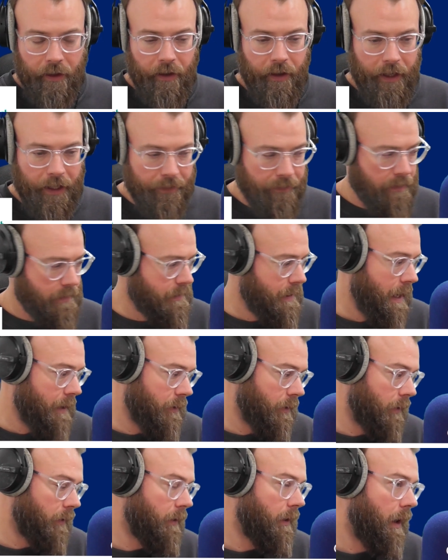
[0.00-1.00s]
in the
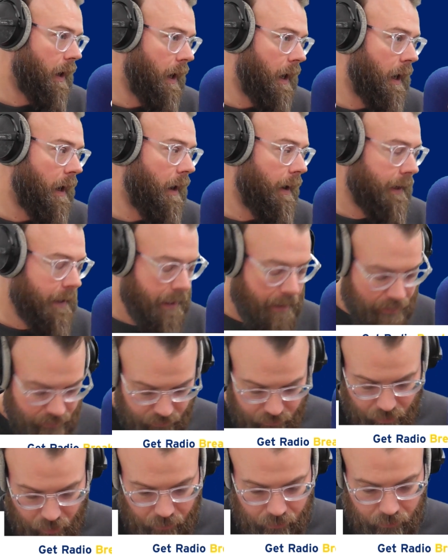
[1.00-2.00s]
saddle, I need to
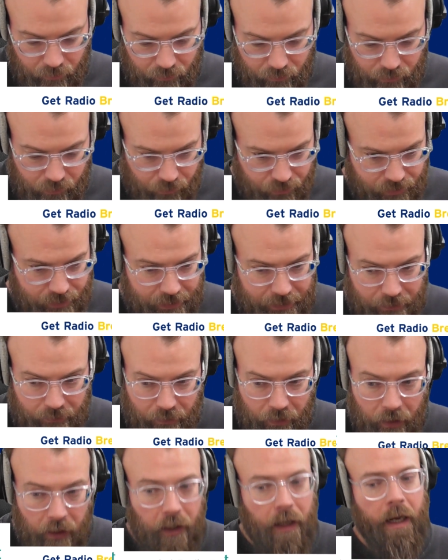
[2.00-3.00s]
know your
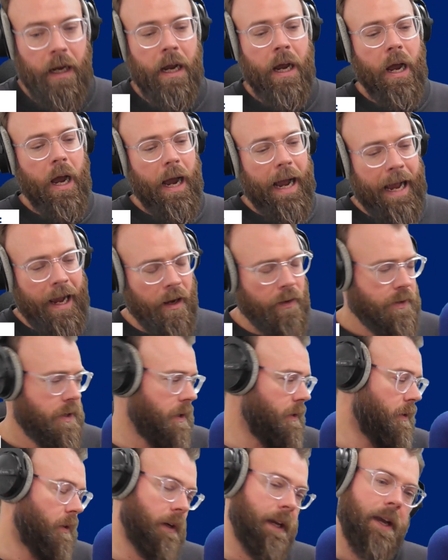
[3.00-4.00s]
secret. How do you
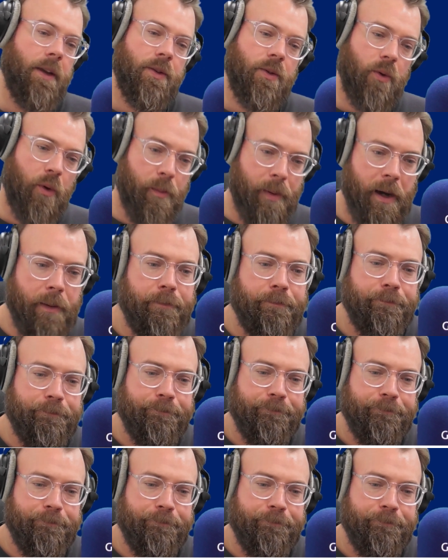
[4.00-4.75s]
not get a sore bum?